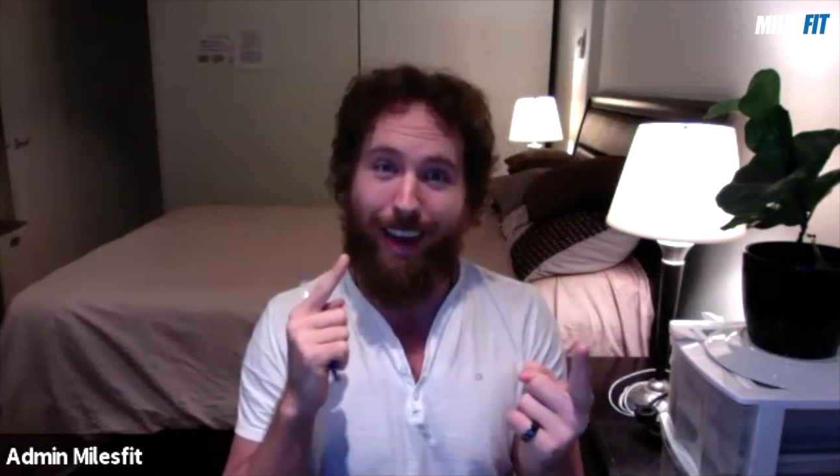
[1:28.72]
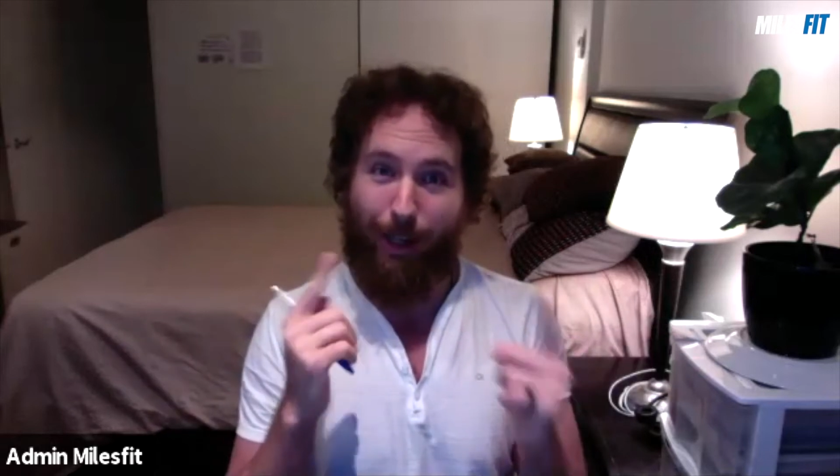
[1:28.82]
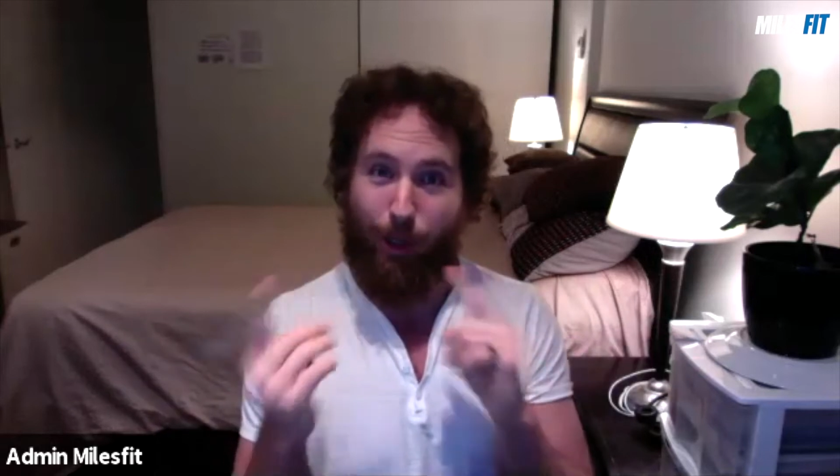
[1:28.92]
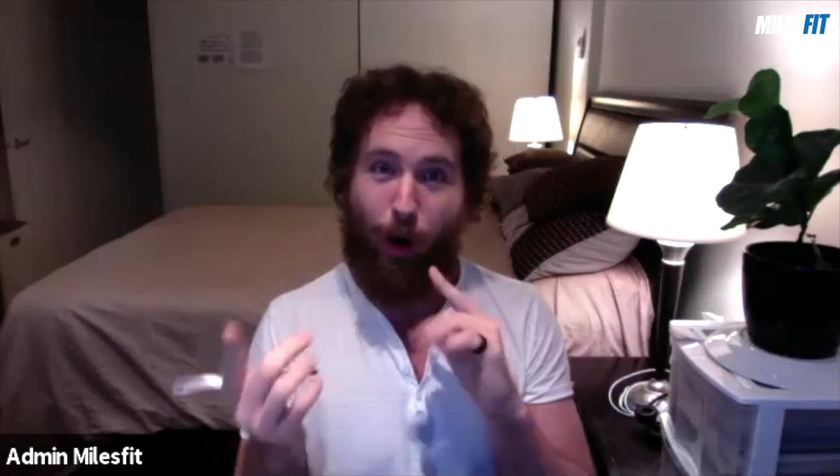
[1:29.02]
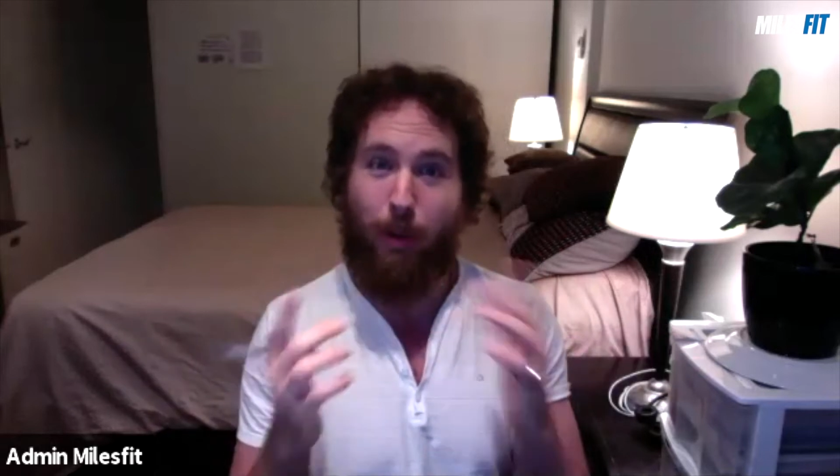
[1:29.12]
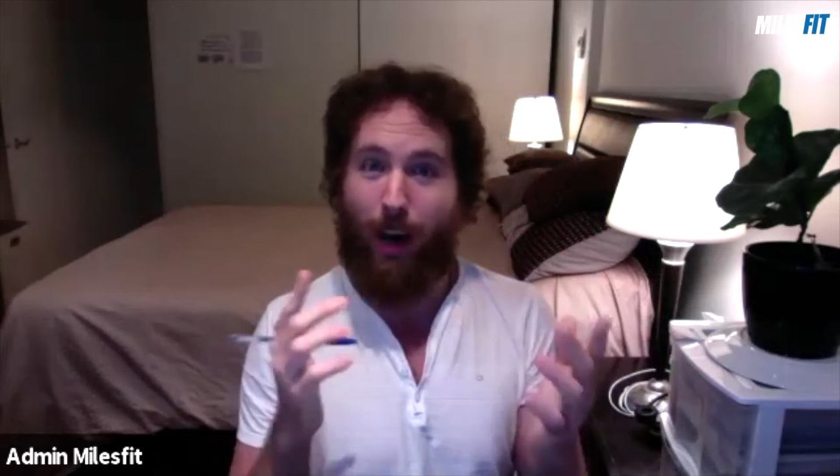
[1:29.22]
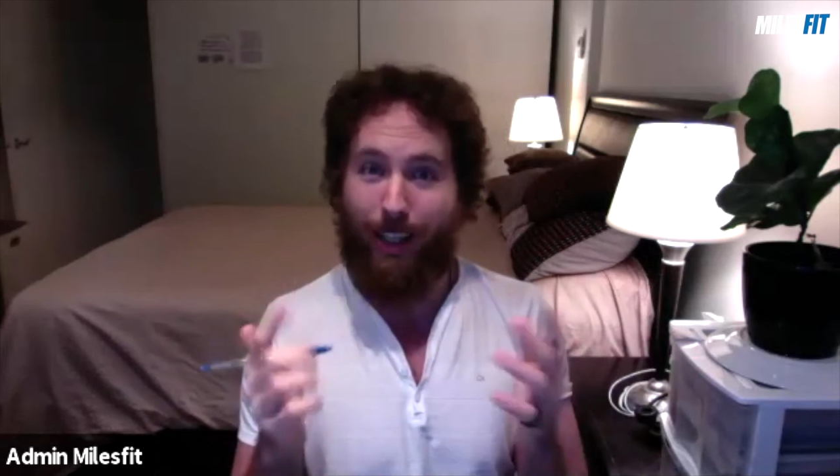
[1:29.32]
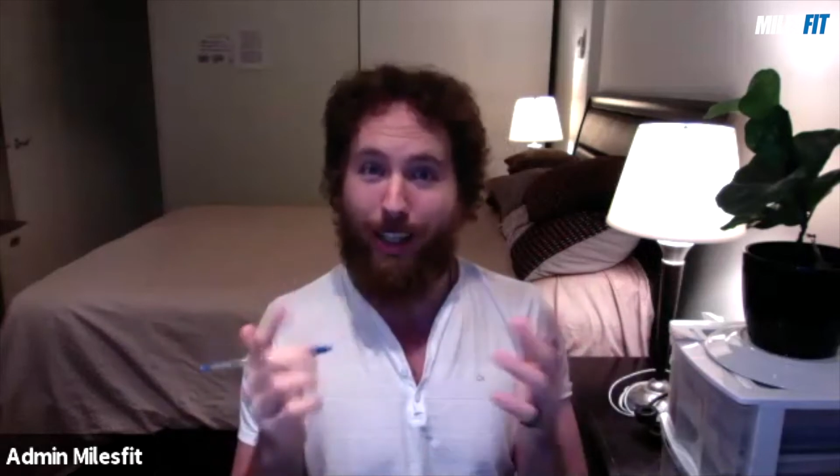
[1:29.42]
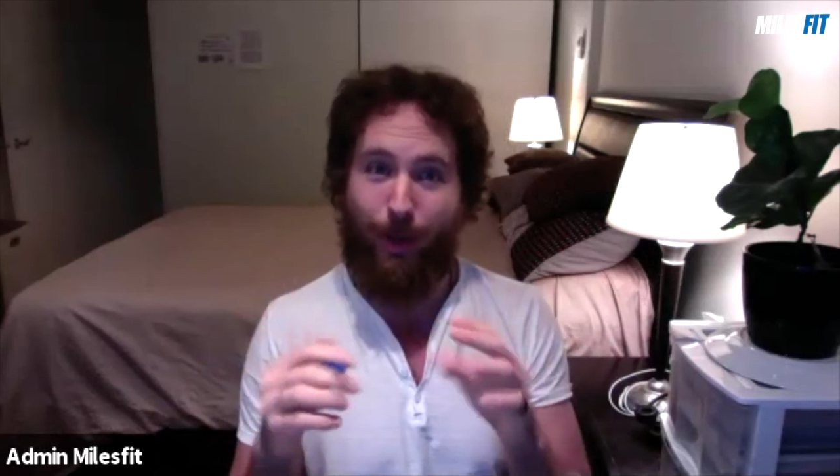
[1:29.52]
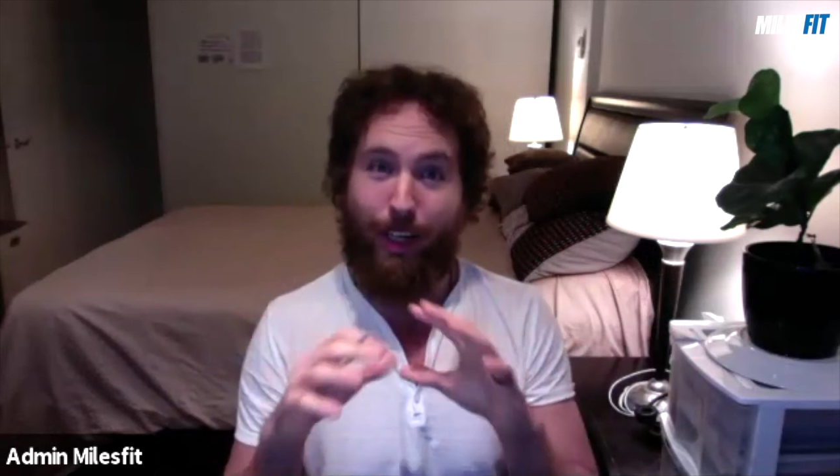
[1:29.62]
and
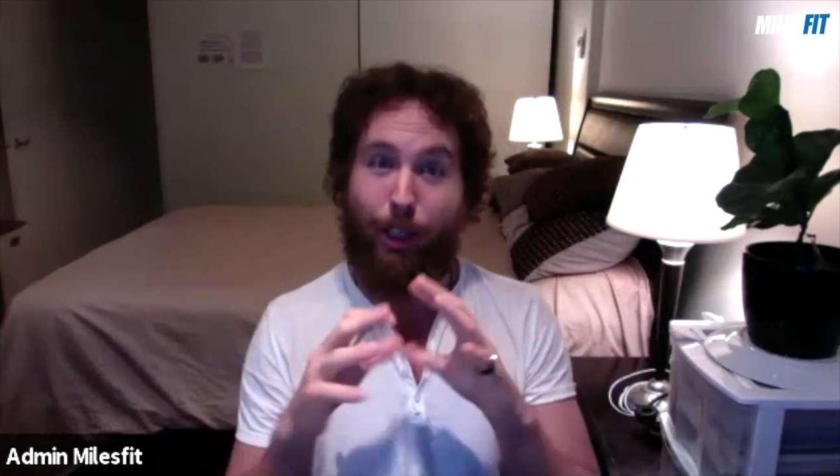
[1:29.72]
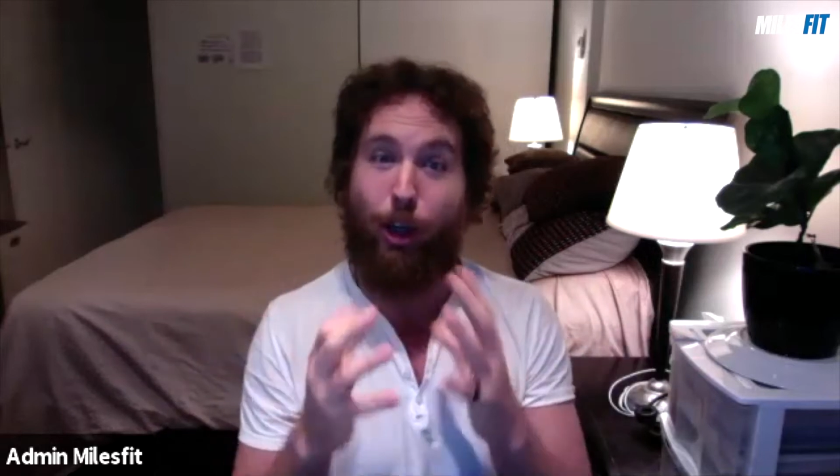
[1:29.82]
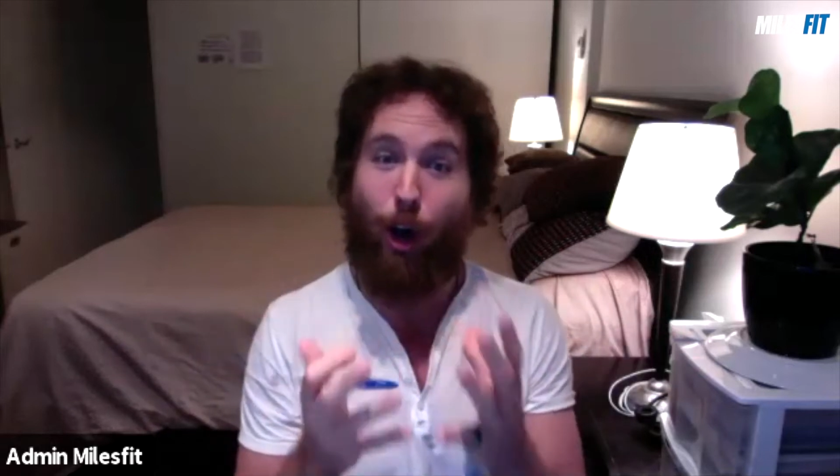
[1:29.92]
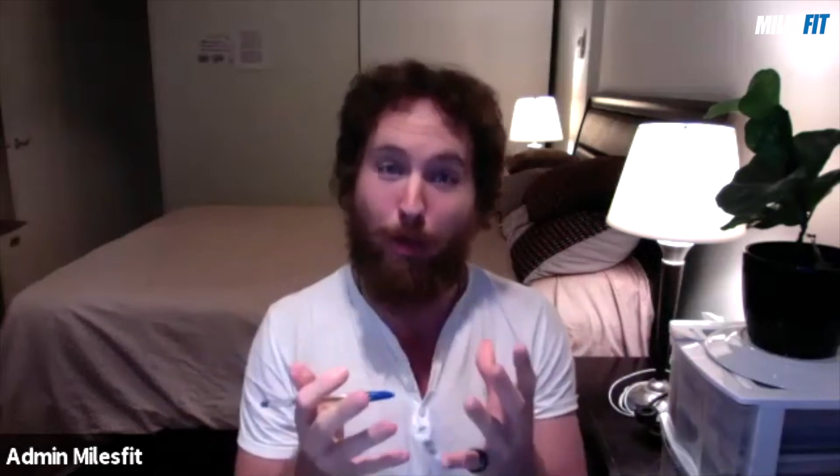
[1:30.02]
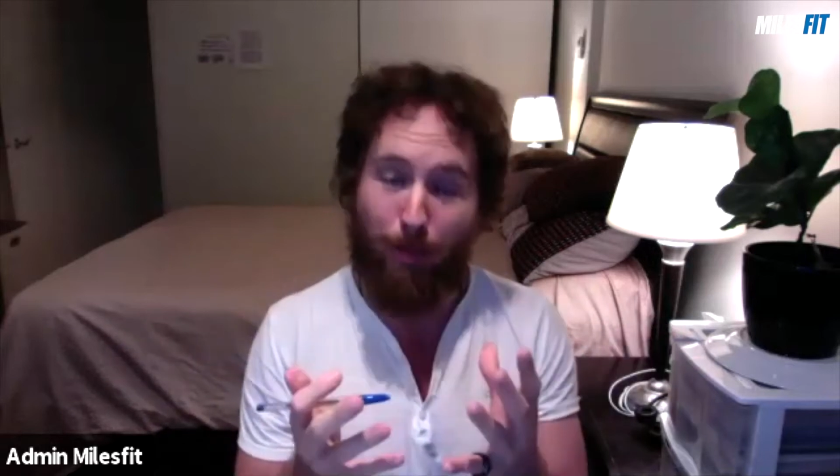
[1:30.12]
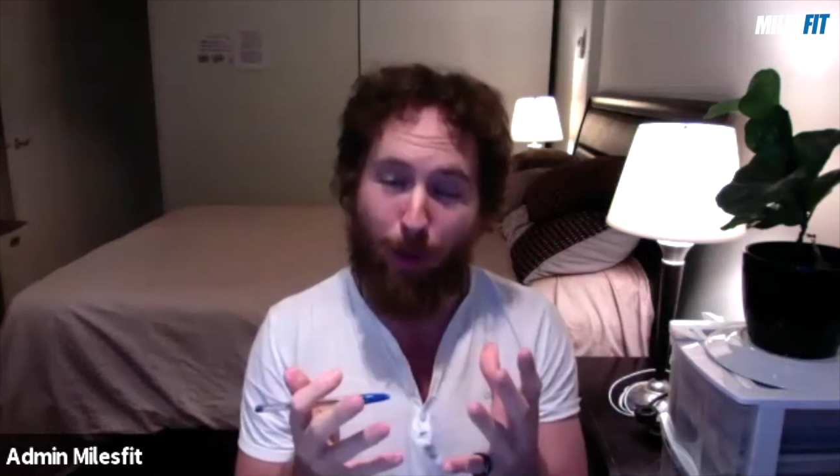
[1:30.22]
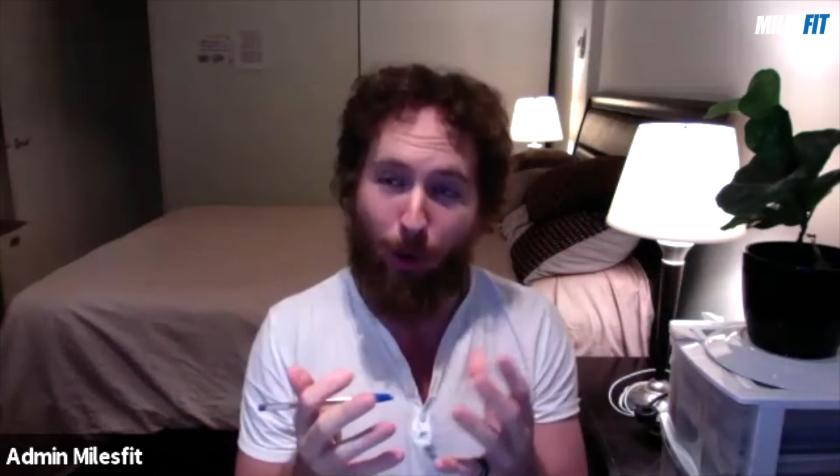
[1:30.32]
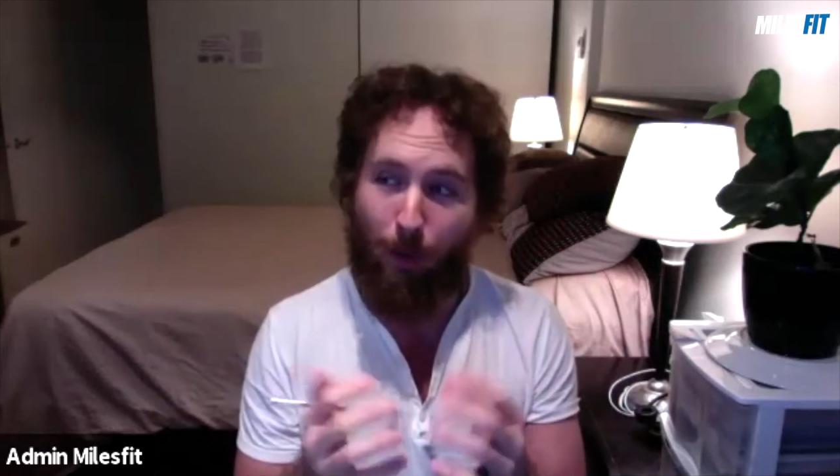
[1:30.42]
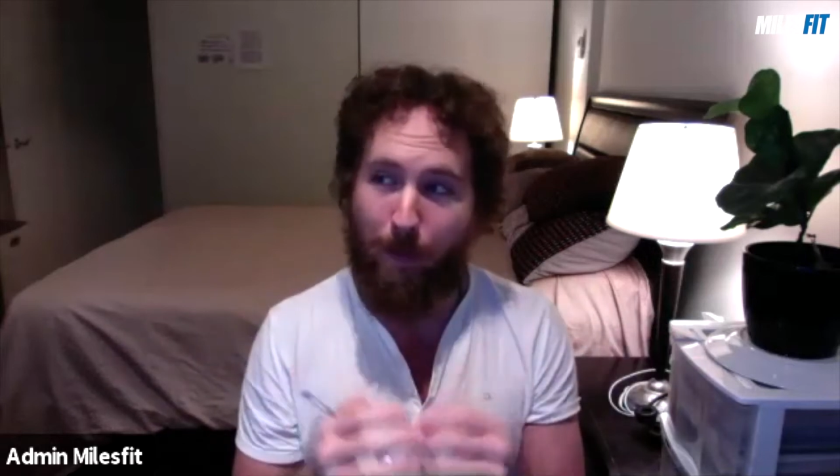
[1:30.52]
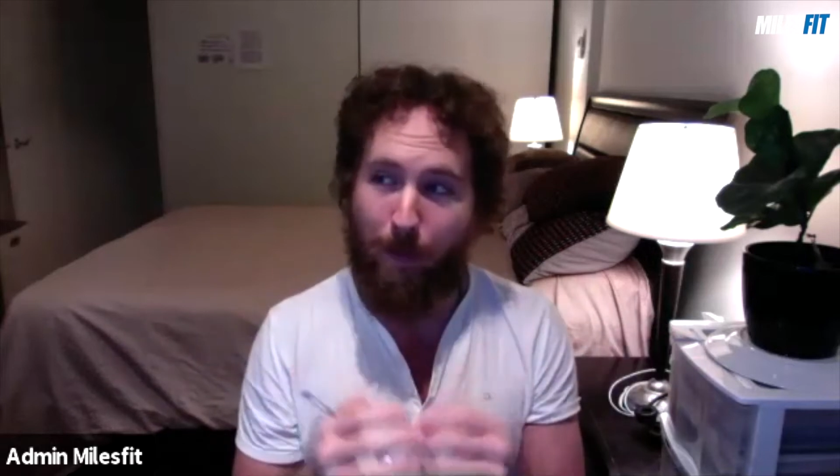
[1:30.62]
carbohydrate
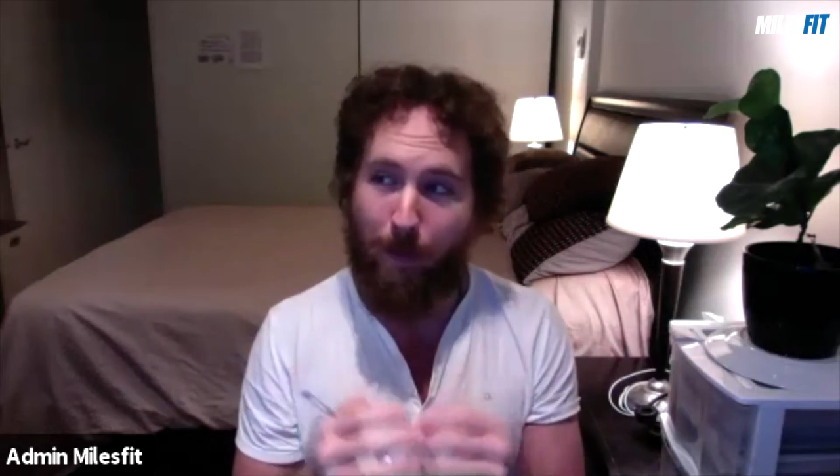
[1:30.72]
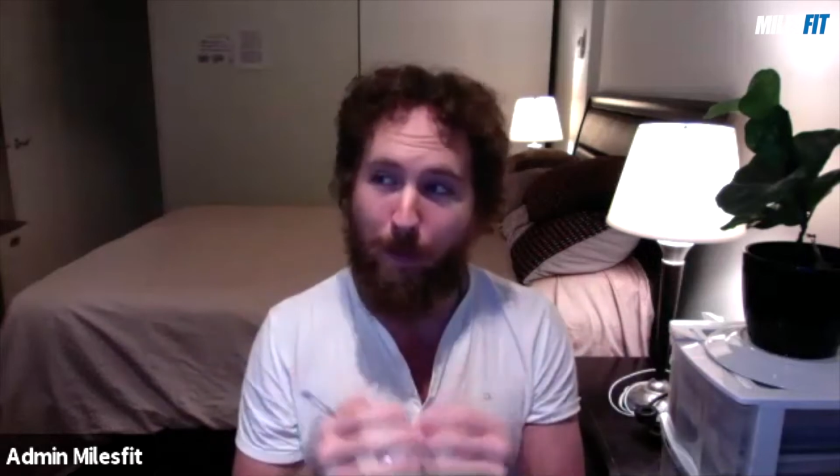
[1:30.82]
combo.